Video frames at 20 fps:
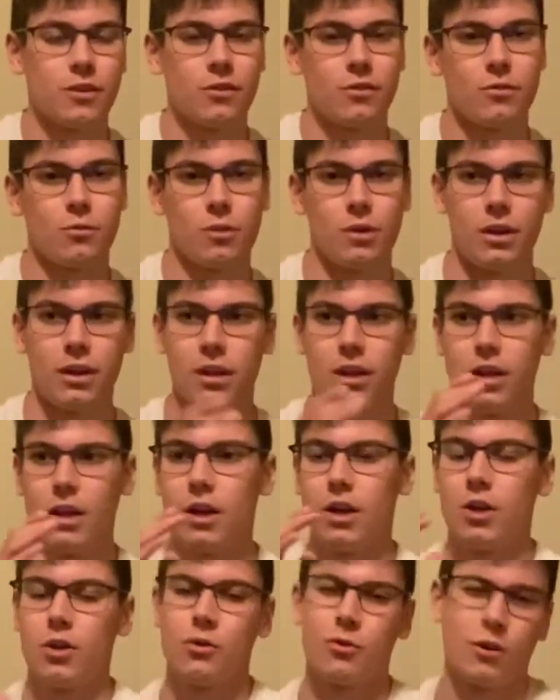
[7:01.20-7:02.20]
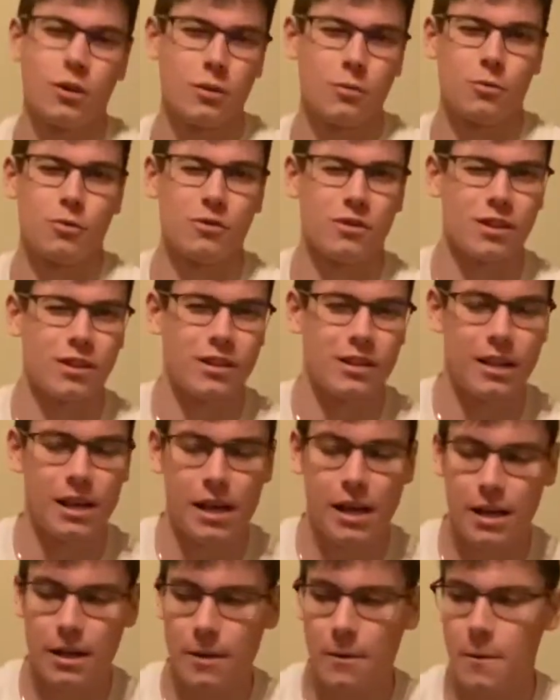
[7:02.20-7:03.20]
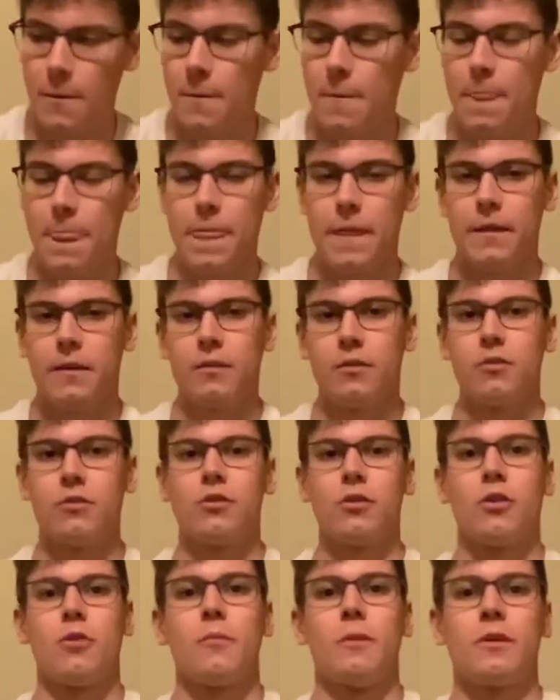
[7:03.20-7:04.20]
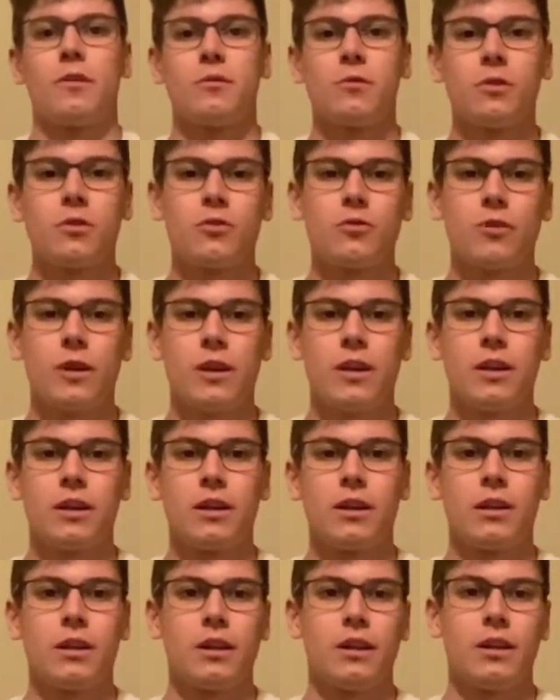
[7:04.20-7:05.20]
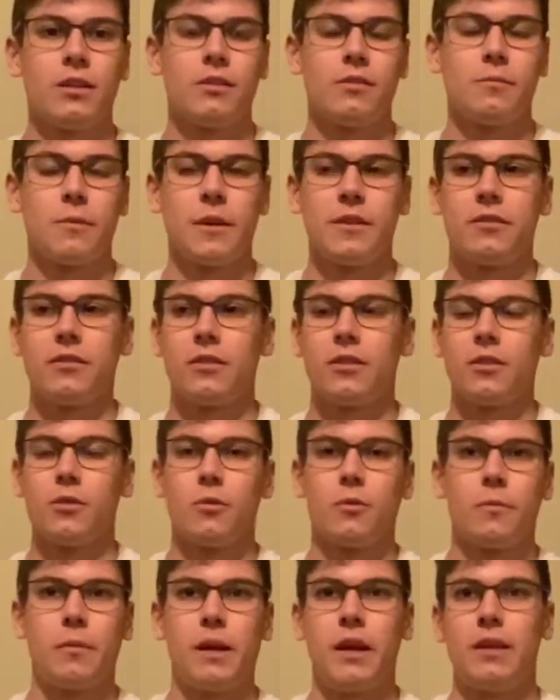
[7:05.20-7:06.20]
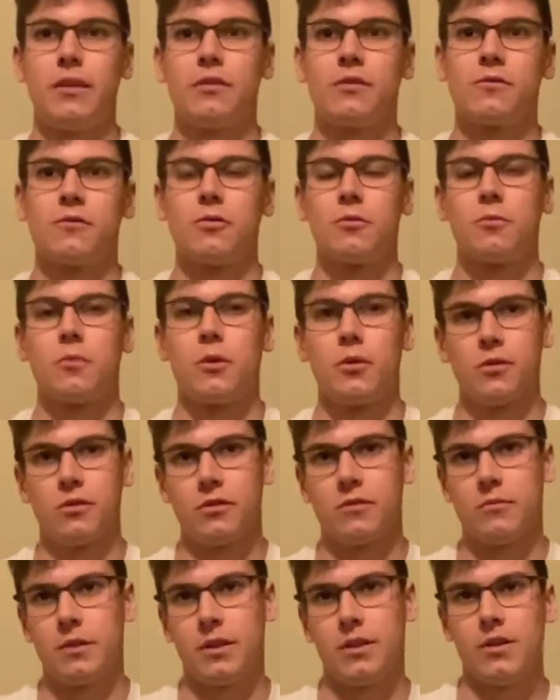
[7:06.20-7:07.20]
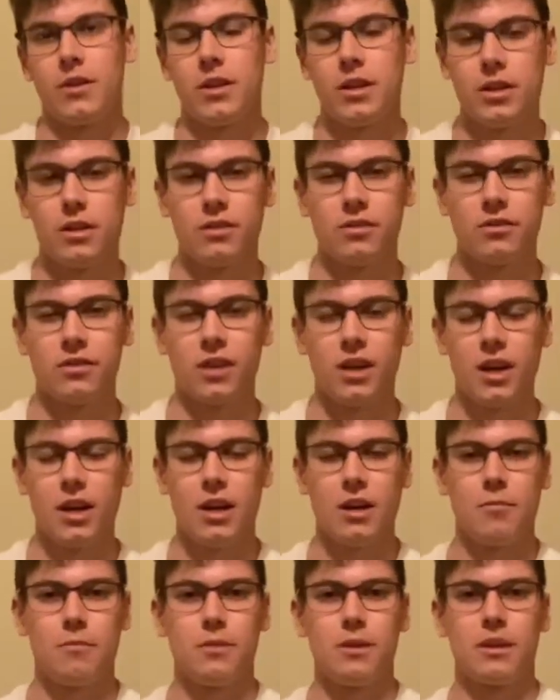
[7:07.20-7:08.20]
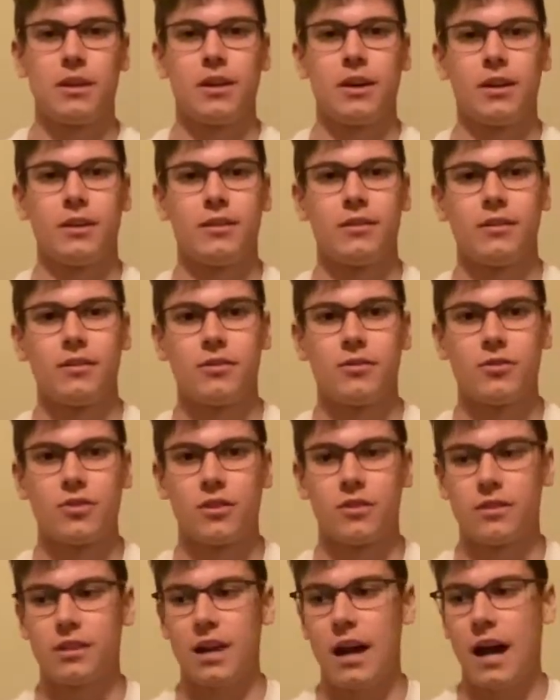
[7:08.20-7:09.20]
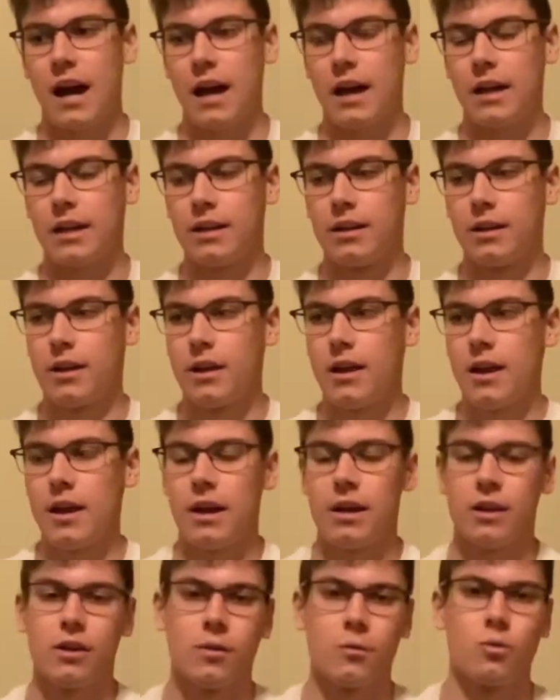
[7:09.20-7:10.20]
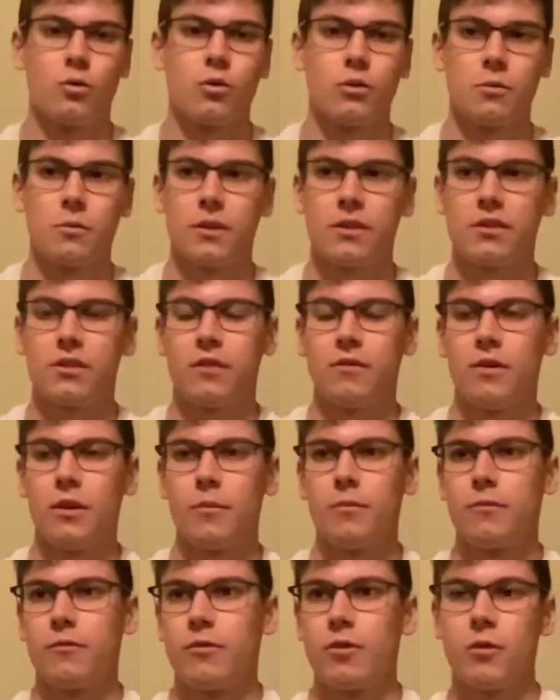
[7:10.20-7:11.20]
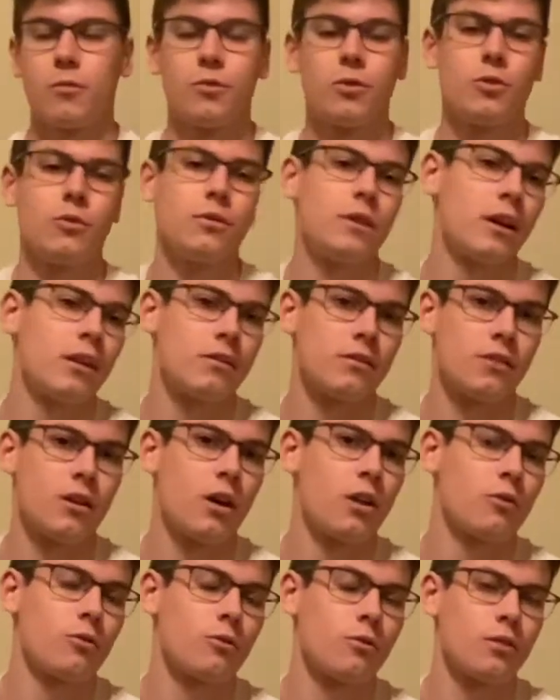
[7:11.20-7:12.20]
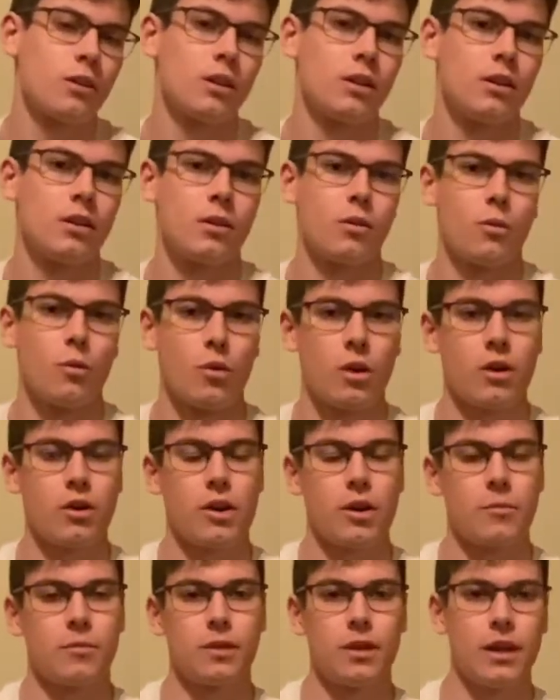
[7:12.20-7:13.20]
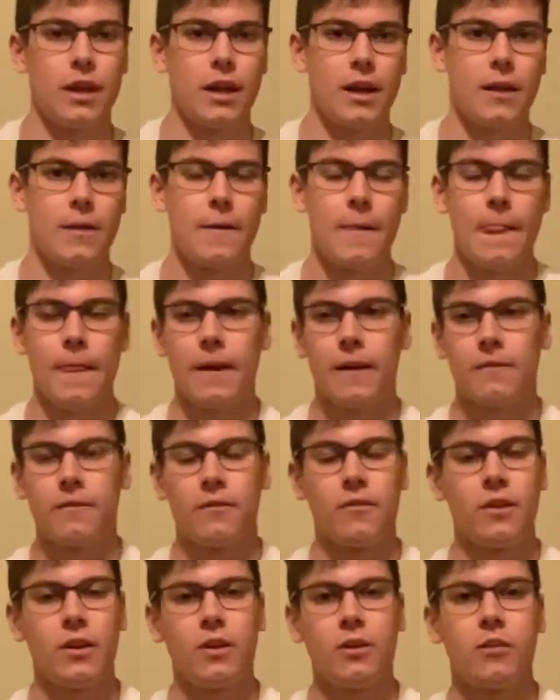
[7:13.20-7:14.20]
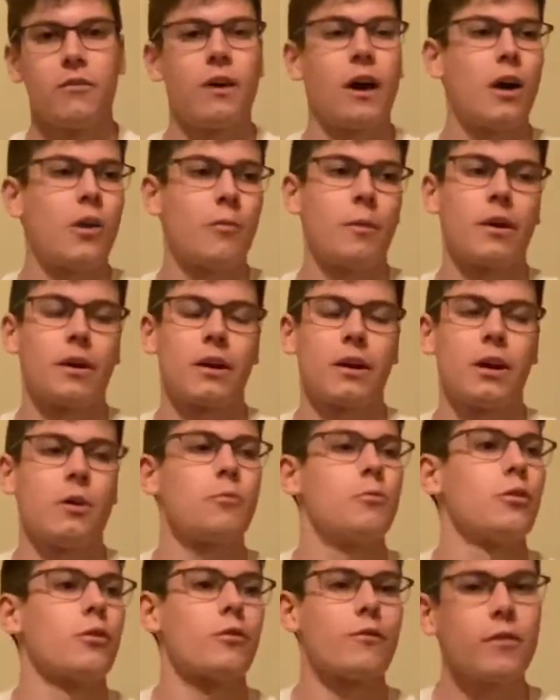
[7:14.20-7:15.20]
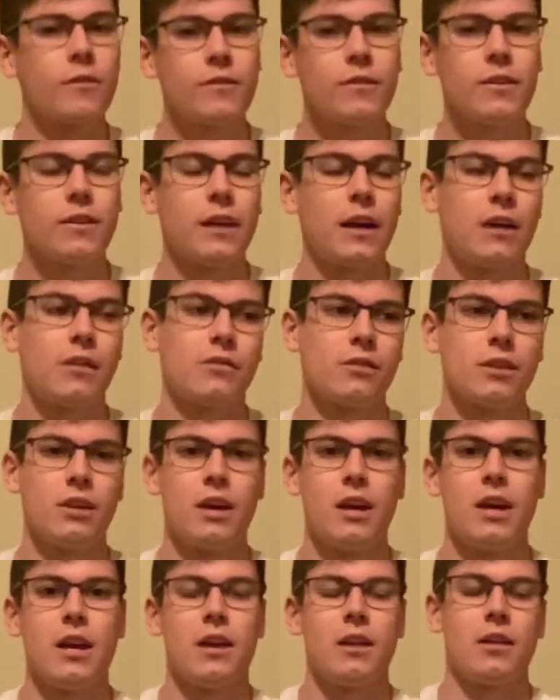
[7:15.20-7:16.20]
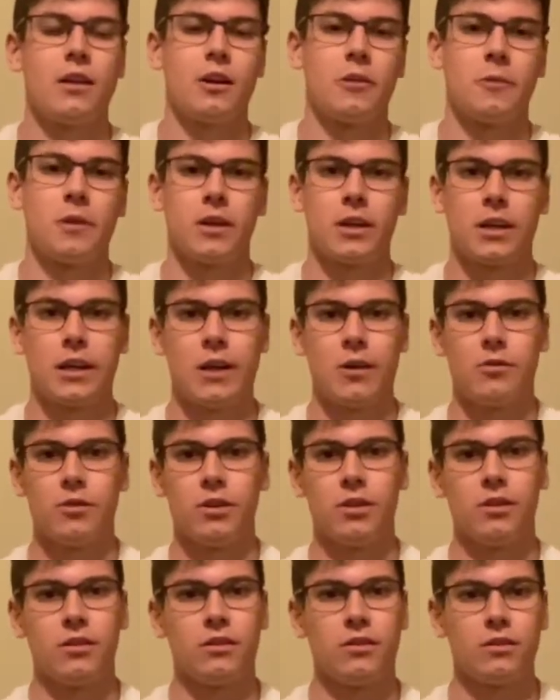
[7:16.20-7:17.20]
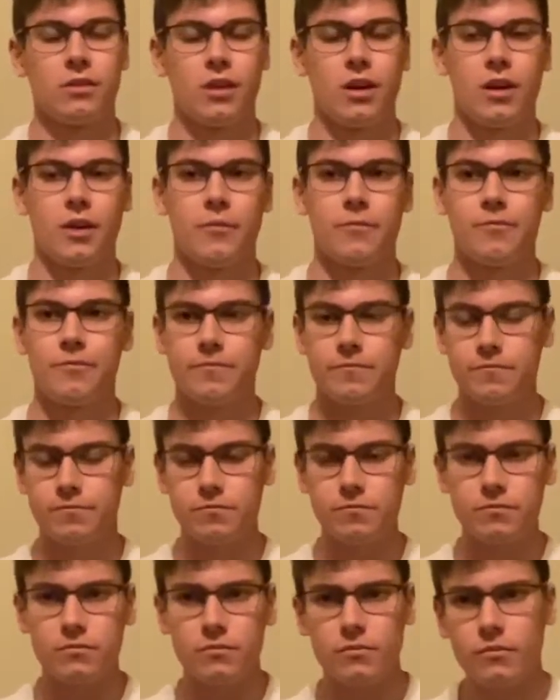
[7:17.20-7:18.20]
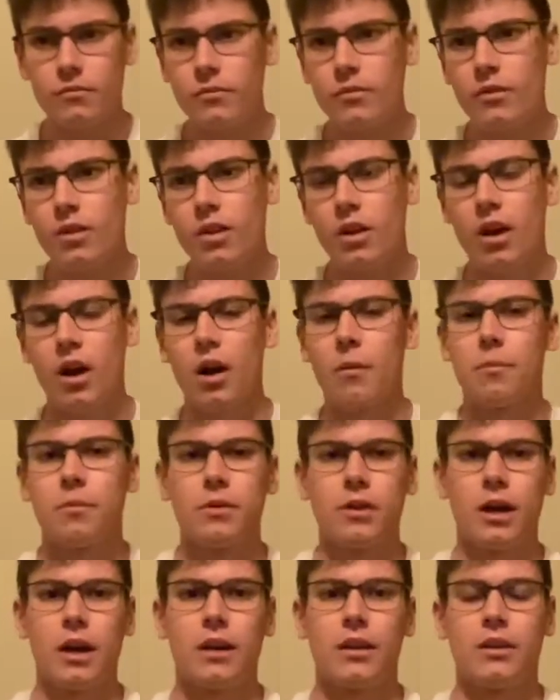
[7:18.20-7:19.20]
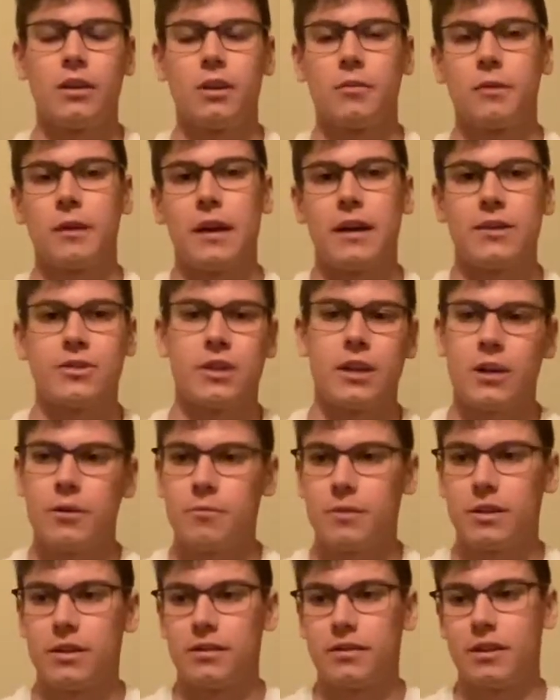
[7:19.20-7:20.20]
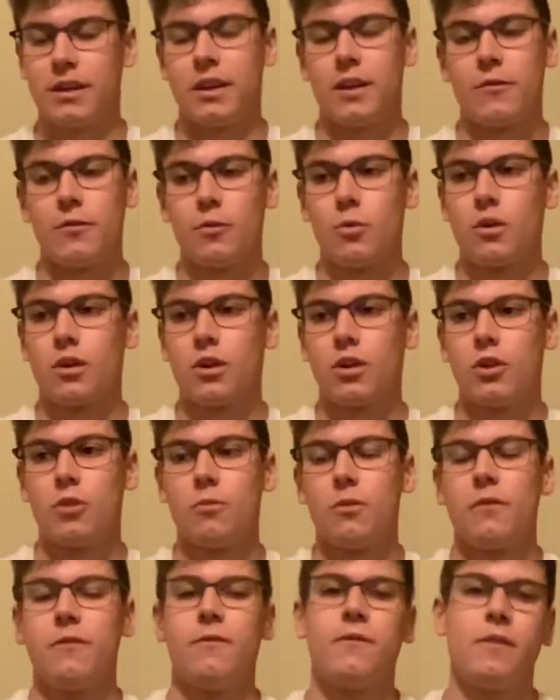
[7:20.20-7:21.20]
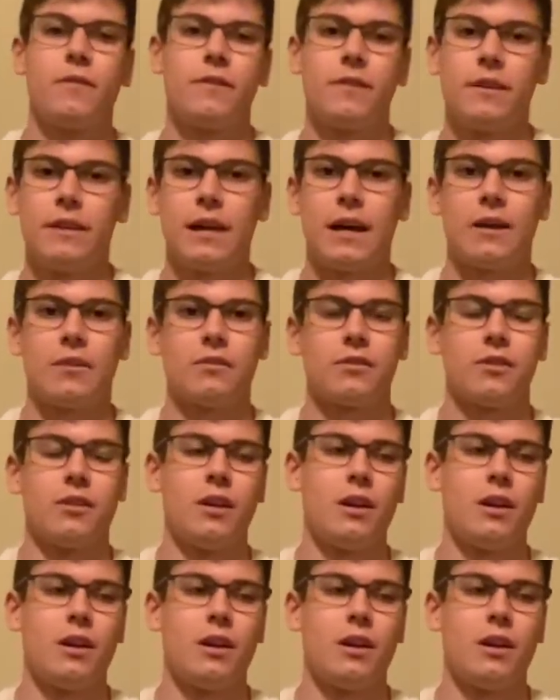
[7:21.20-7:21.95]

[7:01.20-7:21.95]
swing, 20% day. So my swing trading is basically what pays for most of my things, because it's just, I ended up working myself up from $2,000 into where I am today. I have a video of how my account broke 50,000. Now my account is up. I ended up cashing out because I never want to go above 50,000.